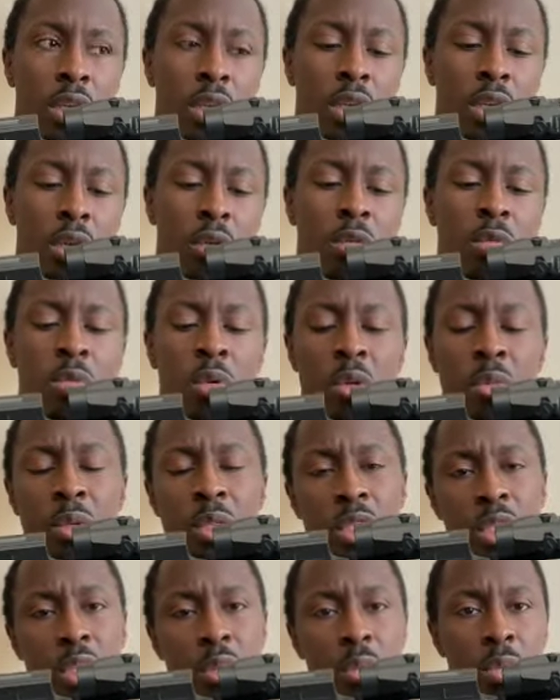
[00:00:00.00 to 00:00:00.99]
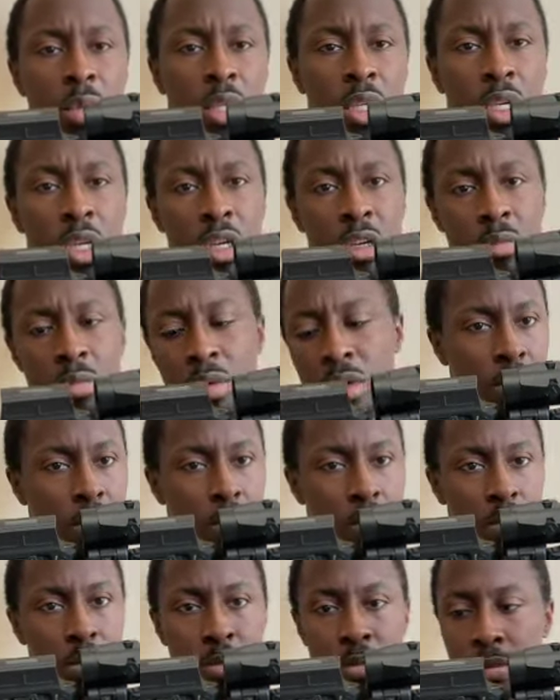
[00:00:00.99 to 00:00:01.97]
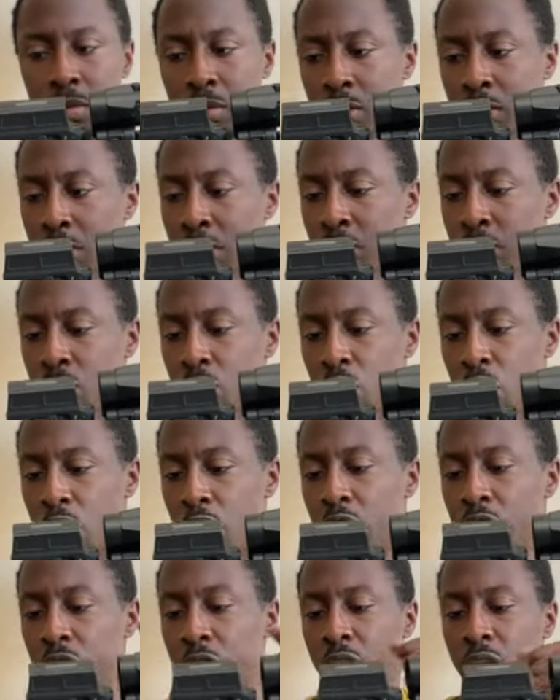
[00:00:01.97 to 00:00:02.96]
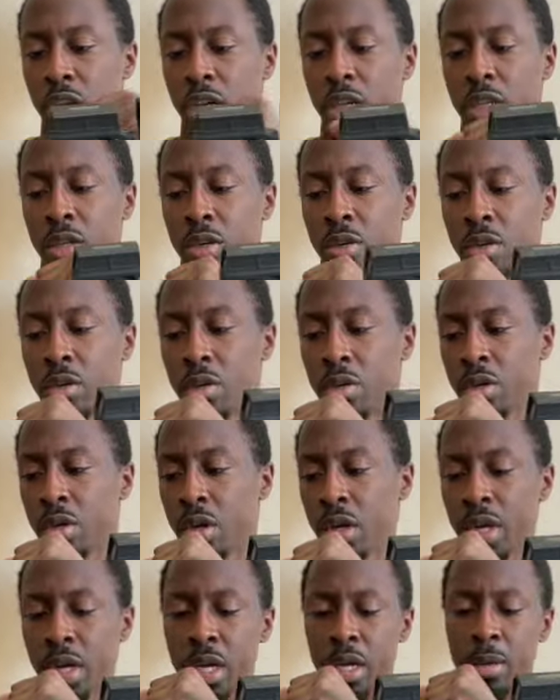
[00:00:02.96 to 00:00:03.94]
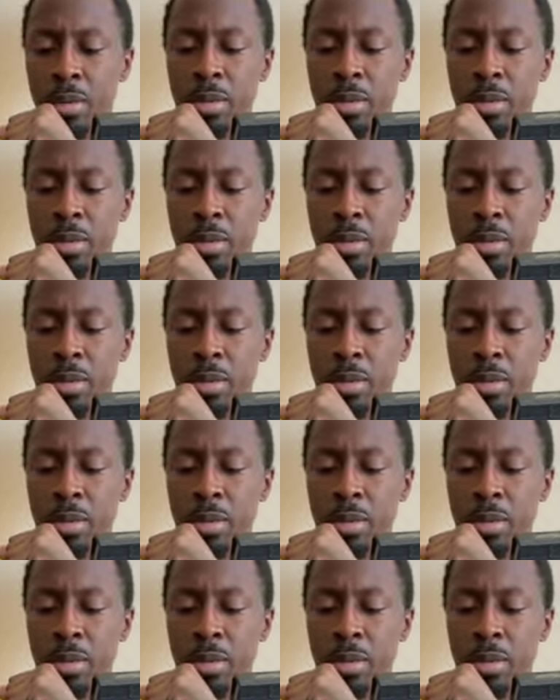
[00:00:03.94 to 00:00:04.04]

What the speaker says: It was pretty much a complete upper. Charger handle, it